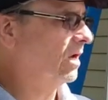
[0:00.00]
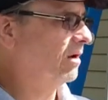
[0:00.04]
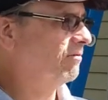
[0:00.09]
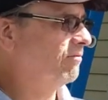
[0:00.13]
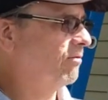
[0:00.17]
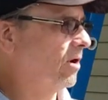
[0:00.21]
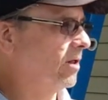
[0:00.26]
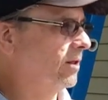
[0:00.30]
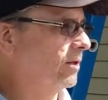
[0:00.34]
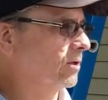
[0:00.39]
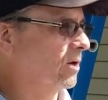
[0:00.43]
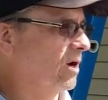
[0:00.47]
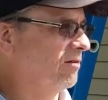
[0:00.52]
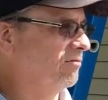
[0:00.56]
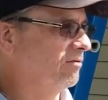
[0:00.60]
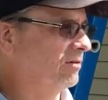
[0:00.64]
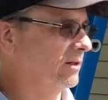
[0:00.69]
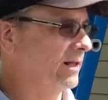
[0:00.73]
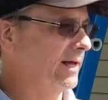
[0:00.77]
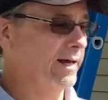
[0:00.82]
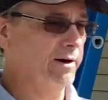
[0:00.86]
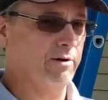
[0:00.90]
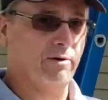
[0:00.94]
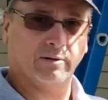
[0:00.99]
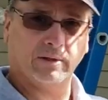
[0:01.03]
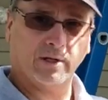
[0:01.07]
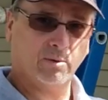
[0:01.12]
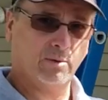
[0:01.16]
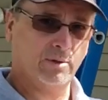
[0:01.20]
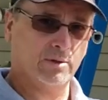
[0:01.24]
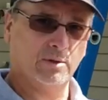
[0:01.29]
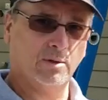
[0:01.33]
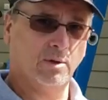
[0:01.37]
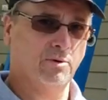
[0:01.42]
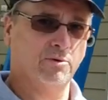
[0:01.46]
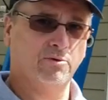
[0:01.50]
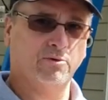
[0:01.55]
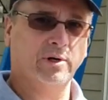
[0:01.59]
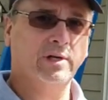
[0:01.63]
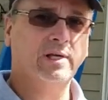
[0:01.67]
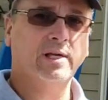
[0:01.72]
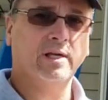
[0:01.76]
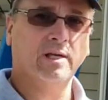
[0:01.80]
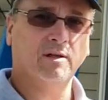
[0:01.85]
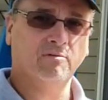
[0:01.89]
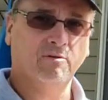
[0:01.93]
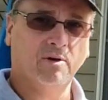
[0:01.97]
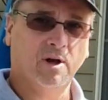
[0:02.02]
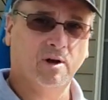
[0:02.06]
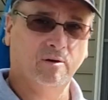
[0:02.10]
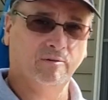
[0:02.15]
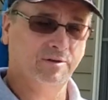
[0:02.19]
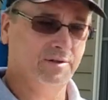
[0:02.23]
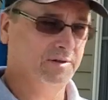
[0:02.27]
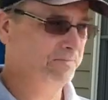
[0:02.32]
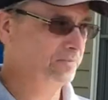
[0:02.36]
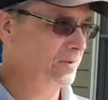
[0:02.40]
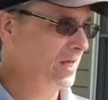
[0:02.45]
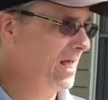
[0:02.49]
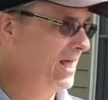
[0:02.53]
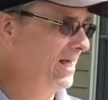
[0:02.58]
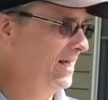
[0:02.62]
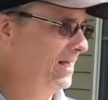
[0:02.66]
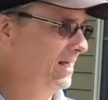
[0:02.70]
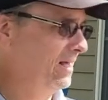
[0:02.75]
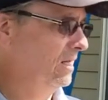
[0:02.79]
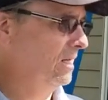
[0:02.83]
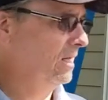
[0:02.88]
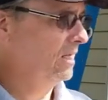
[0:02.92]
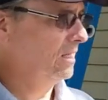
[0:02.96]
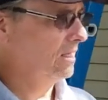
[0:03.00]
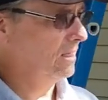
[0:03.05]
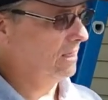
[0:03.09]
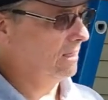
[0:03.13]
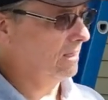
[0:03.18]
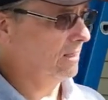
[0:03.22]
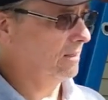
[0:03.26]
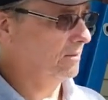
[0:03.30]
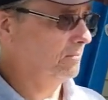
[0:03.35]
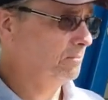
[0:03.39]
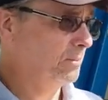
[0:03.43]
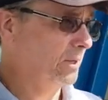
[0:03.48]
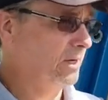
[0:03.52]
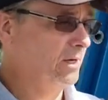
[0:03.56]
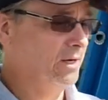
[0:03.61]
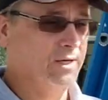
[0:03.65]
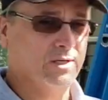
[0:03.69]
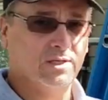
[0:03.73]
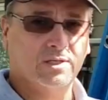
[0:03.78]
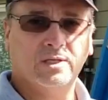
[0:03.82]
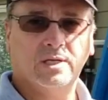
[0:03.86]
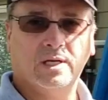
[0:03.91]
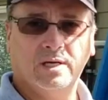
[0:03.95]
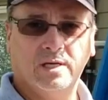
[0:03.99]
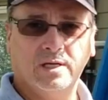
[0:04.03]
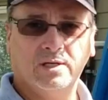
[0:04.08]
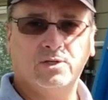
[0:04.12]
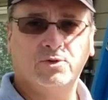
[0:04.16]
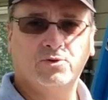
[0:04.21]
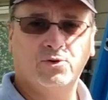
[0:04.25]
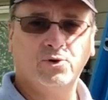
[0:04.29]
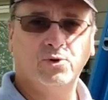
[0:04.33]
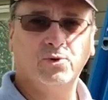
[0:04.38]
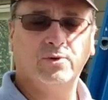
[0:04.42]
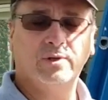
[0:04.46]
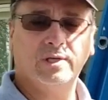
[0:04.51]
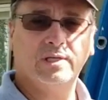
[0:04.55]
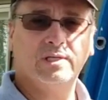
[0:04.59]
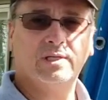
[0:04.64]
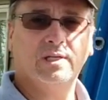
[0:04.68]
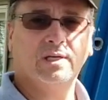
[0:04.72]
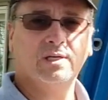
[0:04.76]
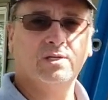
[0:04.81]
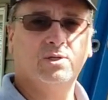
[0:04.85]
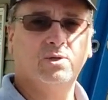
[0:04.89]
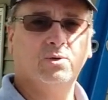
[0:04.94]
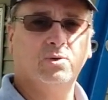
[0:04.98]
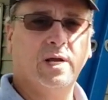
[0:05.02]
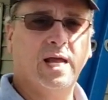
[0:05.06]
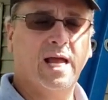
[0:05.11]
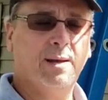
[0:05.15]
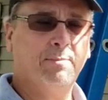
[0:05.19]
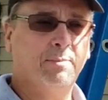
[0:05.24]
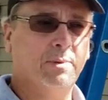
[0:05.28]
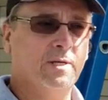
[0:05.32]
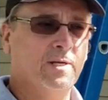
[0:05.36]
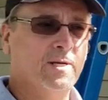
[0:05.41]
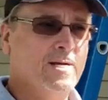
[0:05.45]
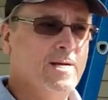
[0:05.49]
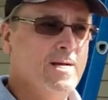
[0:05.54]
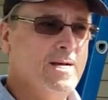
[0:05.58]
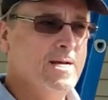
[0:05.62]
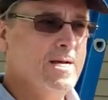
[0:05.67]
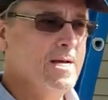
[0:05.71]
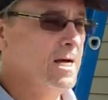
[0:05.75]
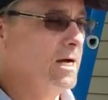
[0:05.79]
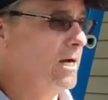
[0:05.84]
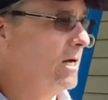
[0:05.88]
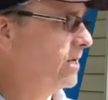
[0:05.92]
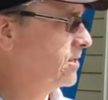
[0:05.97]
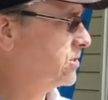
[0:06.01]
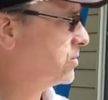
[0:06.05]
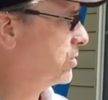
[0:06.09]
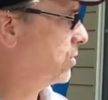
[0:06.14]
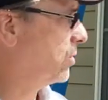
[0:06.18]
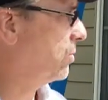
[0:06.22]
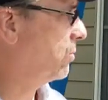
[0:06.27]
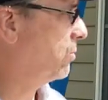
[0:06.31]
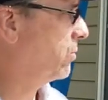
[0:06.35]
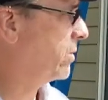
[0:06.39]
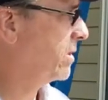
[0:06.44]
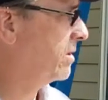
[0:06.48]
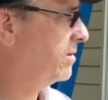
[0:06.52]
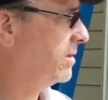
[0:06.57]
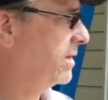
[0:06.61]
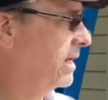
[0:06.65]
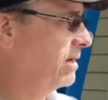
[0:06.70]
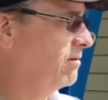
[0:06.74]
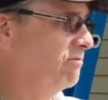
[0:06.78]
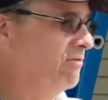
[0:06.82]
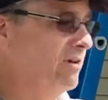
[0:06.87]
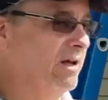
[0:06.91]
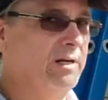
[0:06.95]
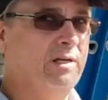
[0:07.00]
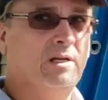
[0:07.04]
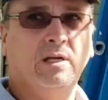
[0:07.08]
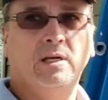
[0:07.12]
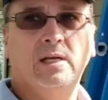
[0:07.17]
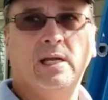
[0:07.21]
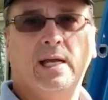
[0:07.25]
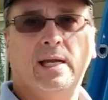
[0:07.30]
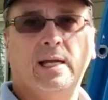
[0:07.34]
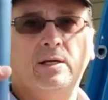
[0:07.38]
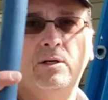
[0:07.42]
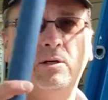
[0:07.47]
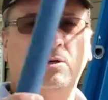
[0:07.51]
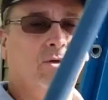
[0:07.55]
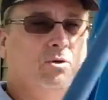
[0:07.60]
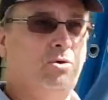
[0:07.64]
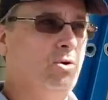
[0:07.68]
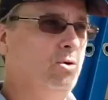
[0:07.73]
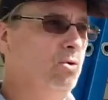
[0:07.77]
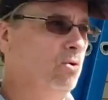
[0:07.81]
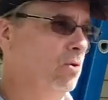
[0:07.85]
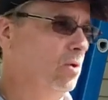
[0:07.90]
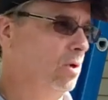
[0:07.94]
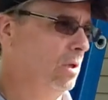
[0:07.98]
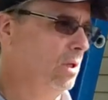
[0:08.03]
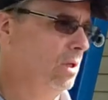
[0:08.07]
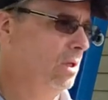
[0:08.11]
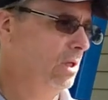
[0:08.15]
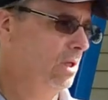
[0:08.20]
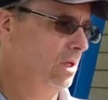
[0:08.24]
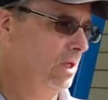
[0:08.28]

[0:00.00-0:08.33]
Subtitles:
falling off a ladder, and there was no drinking involved. But it is true, these things do happen. So we invented a tool